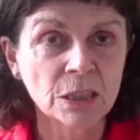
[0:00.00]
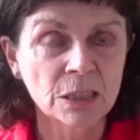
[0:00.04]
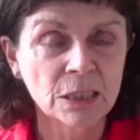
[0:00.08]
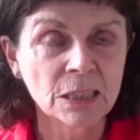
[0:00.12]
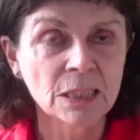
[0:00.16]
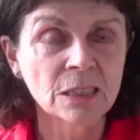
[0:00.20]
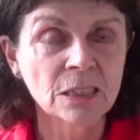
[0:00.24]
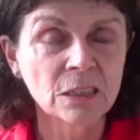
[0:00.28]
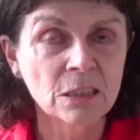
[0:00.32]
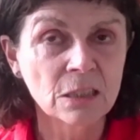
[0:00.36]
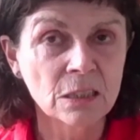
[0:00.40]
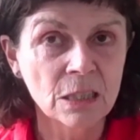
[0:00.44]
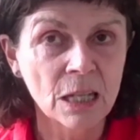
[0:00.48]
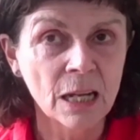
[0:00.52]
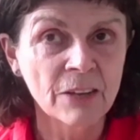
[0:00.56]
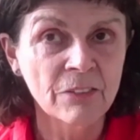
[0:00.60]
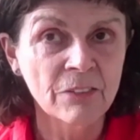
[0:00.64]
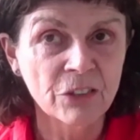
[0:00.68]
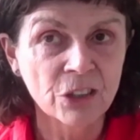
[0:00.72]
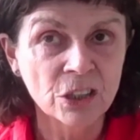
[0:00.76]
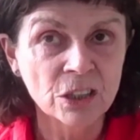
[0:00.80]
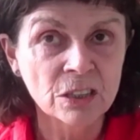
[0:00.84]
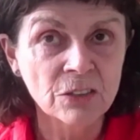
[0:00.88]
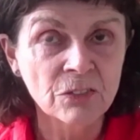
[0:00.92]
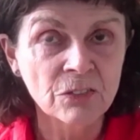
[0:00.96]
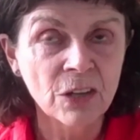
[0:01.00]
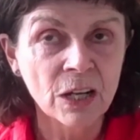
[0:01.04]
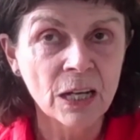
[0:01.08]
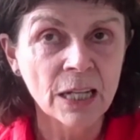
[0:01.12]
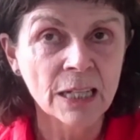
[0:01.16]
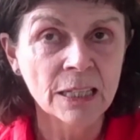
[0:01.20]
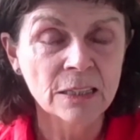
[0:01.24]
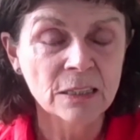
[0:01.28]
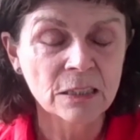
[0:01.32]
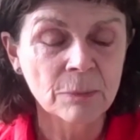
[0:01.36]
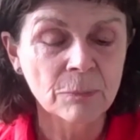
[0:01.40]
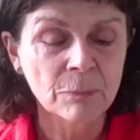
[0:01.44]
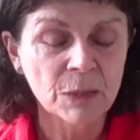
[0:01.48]
It needs to diversify.
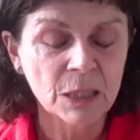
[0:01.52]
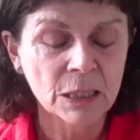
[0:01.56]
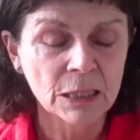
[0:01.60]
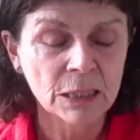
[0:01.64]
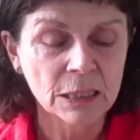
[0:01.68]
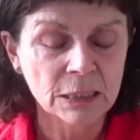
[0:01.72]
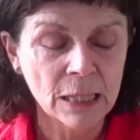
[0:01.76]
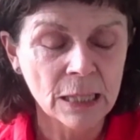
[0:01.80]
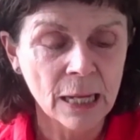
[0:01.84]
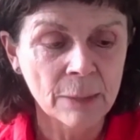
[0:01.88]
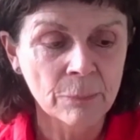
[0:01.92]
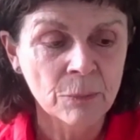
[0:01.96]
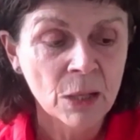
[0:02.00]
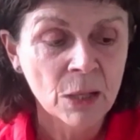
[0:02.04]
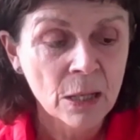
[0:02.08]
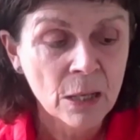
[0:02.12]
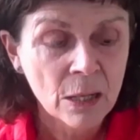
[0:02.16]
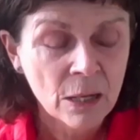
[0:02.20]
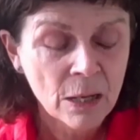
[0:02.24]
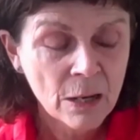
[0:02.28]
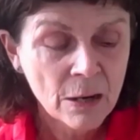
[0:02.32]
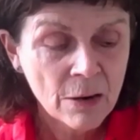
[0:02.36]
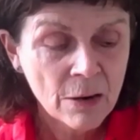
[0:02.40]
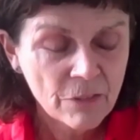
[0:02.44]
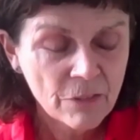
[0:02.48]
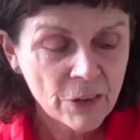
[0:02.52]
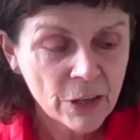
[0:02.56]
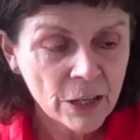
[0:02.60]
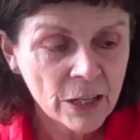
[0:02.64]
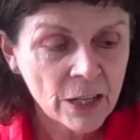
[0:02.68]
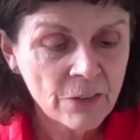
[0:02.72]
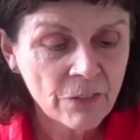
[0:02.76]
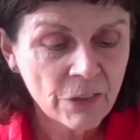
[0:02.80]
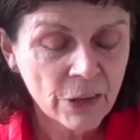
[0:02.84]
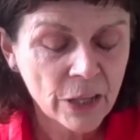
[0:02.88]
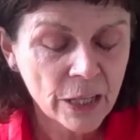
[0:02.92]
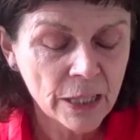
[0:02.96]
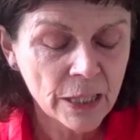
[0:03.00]
It's something that I'm
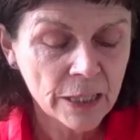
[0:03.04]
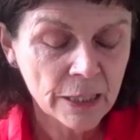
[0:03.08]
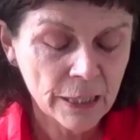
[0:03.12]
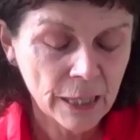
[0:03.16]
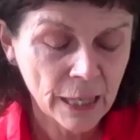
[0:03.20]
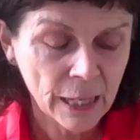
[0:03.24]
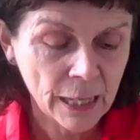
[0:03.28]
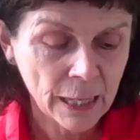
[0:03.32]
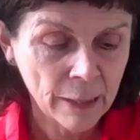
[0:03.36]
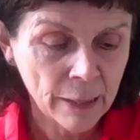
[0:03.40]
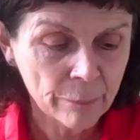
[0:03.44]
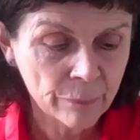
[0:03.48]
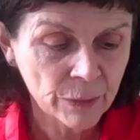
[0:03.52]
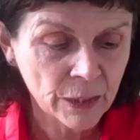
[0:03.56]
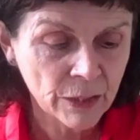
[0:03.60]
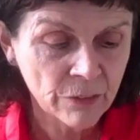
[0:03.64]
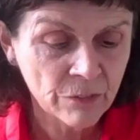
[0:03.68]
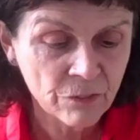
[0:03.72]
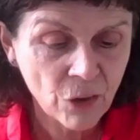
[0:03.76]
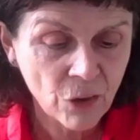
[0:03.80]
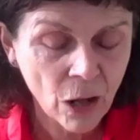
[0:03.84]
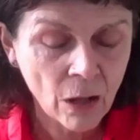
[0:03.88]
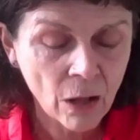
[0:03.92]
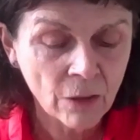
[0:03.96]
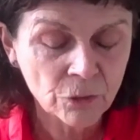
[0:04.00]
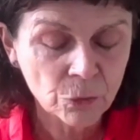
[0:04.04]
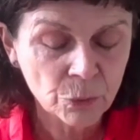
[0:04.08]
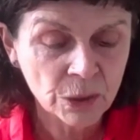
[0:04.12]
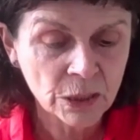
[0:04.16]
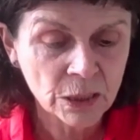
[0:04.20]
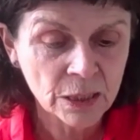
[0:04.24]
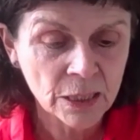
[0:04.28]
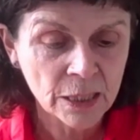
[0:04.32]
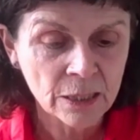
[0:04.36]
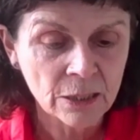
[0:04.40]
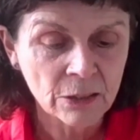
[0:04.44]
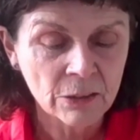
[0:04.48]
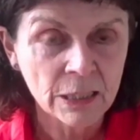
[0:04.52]
very, very involved with
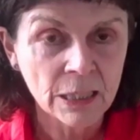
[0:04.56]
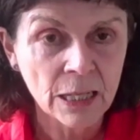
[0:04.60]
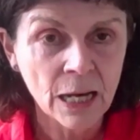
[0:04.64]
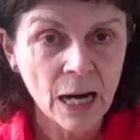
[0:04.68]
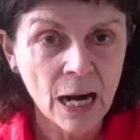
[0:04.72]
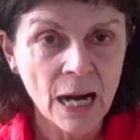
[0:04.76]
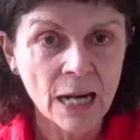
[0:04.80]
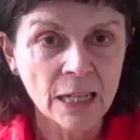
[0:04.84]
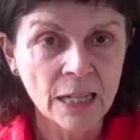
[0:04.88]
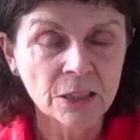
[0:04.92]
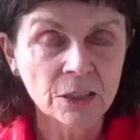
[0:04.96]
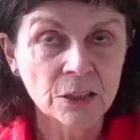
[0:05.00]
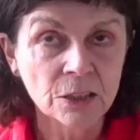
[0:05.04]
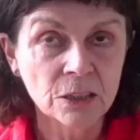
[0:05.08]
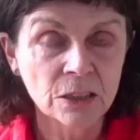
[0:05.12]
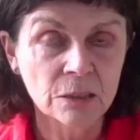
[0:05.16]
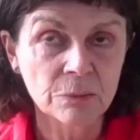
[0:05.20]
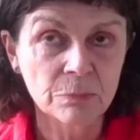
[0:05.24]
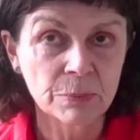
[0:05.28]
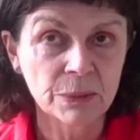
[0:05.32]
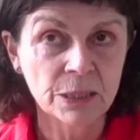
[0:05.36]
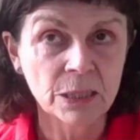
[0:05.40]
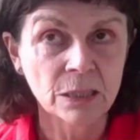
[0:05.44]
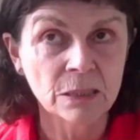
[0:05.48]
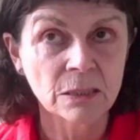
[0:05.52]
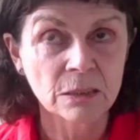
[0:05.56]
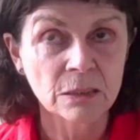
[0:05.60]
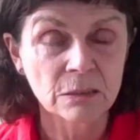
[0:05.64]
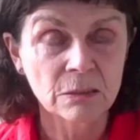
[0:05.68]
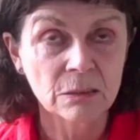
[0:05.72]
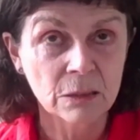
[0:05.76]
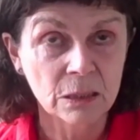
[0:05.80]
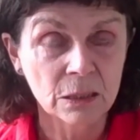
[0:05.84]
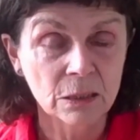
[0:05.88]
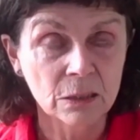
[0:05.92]
here in Ireland, because,